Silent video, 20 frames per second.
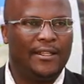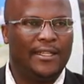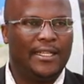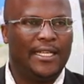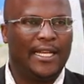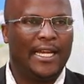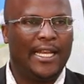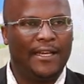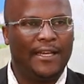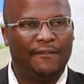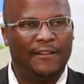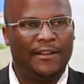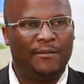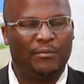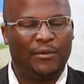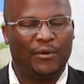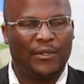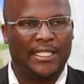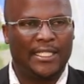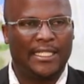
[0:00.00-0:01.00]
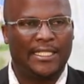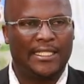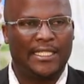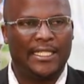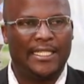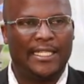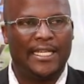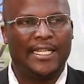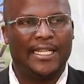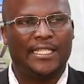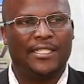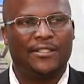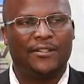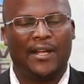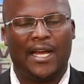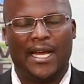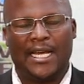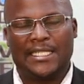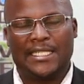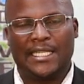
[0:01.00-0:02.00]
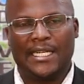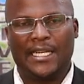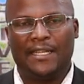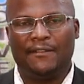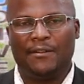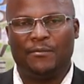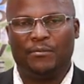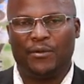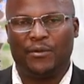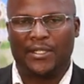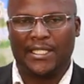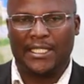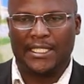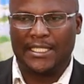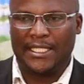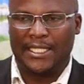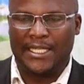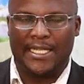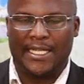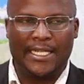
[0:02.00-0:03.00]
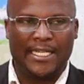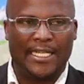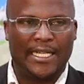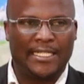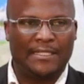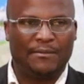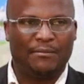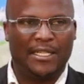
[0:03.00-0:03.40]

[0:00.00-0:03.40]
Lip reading: 11 protected. Eritrea has 11 protected areas,